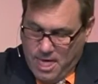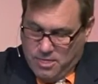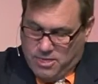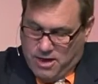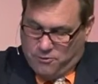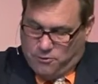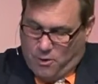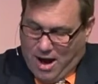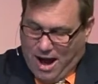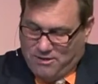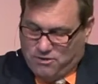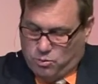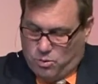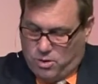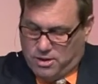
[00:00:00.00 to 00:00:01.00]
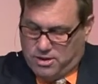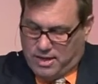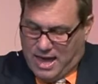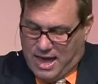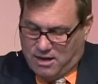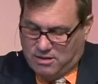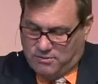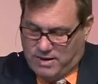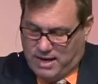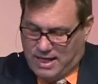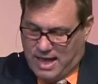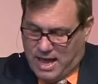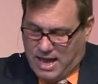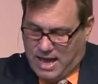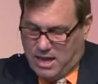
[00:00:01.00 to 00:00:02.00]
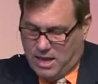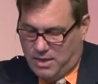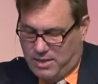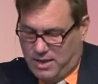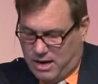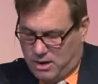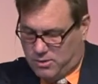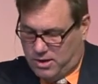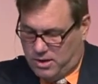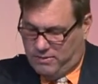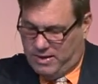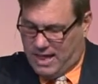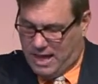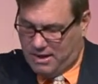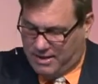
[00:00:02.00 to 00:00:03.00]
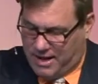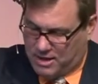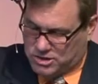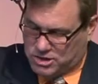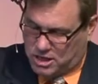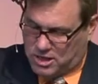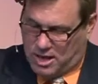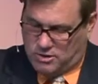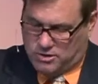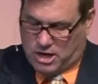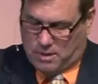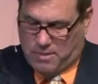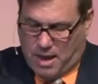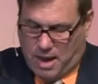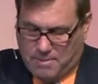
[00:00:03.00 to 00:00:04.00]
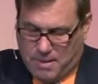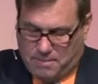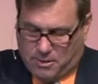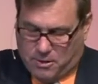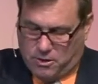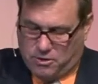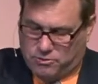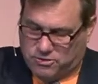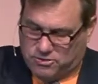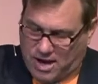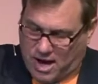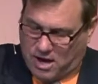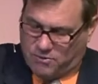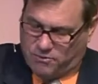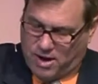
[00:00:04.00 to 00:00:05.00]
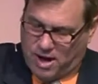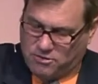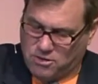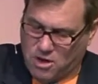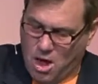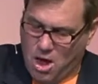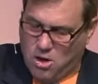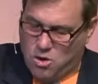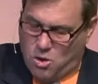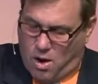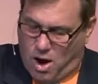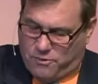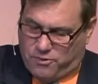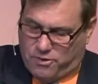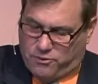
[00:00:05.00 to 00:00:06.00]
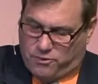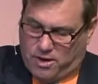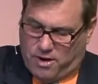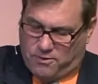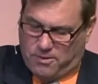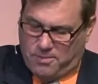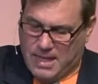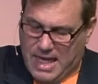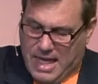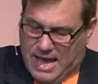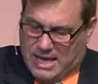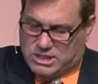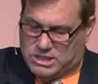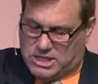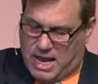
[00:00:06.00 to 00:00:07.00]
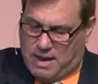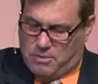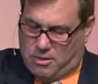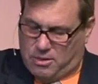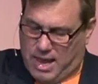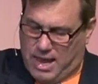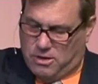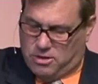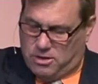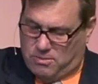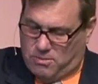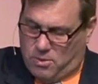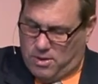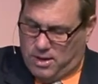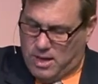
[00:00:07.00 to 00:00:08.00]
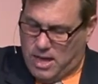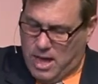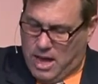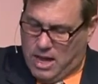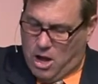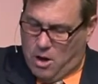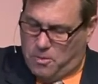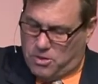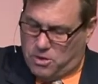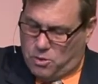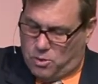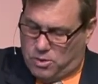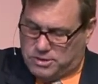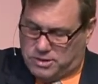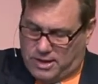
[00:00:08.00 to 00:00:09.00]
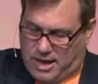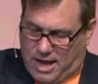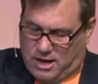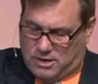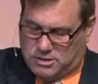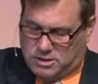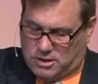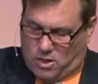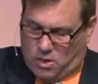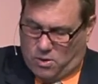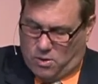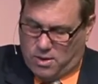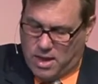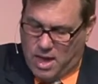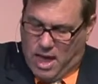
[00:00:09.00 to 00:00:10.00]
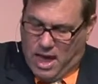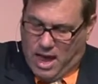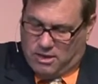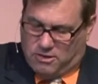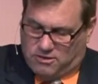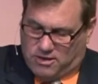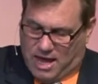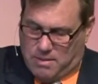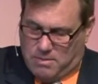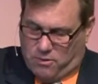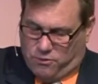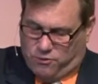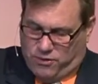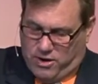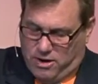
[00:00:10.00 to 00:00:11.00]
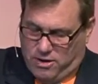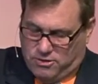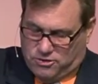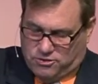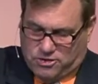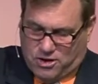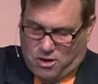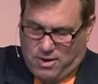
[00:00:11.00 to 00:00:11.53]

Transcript: Therefore I have sworn unto the house of Eli, and the iniquity of Eli's house shall not, shall not be purged with sacrifice, nor offering forever. And Samuel lay until the morning, and opened the doors of the house of the Lord, and Samuel feared to show